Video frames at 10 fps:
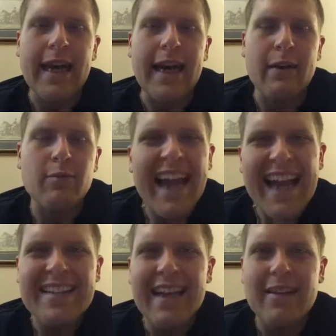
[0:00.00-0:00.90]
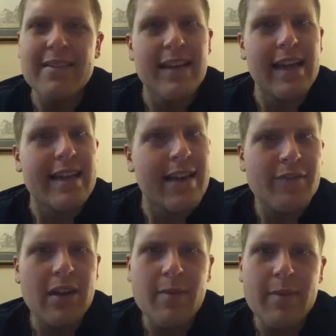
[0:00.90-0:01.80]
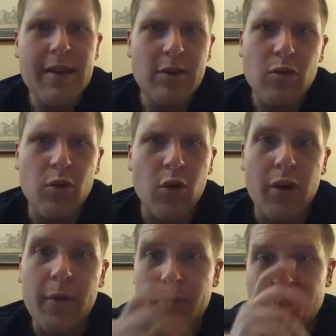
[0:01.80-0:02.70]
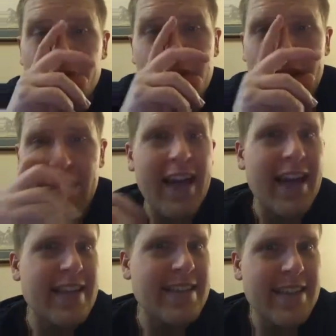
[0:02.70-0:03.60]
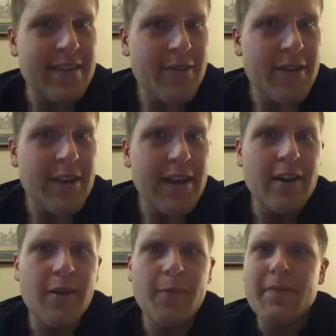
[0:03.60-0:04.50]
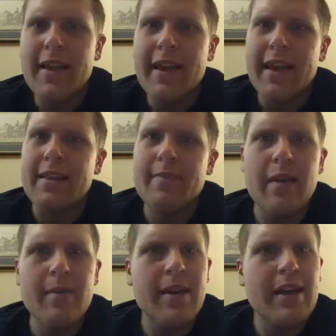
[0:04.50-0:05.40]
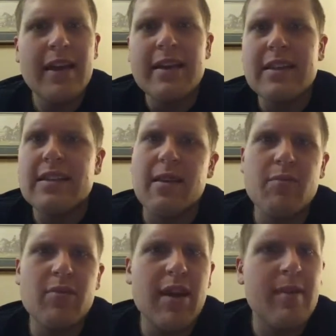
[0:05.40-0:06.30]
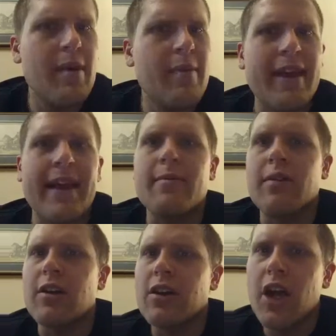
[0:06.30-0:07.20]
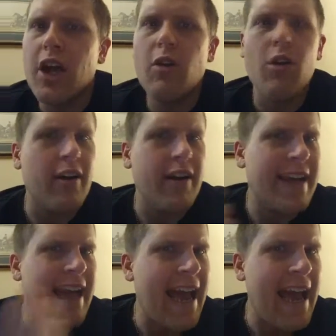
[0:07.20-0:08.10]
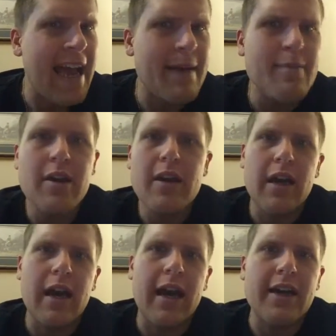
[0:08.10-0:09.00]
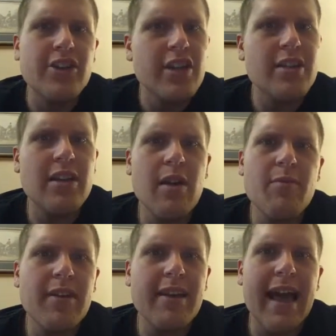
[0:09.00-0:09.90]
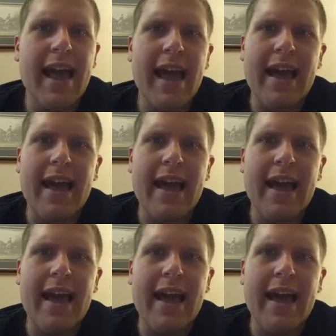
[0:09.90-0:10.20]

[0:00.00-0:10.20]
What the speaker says: Reds, I would say definitely a Pinot Noir, a Zinfandel, and then maybe something maybe like a Merlot or a Cab. Just something that